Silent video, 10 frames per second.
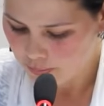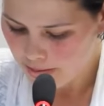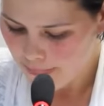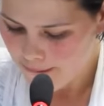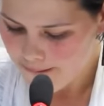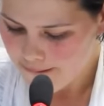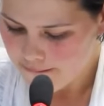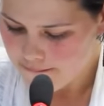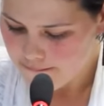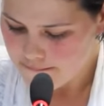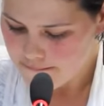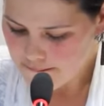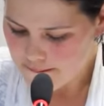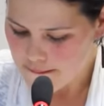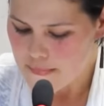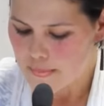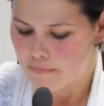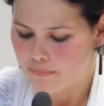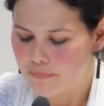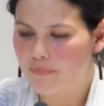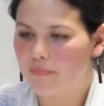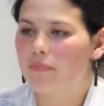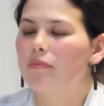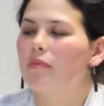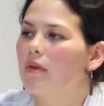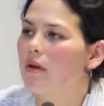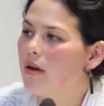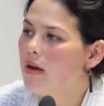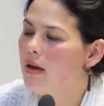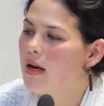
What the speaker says: No one is speaking in this clip.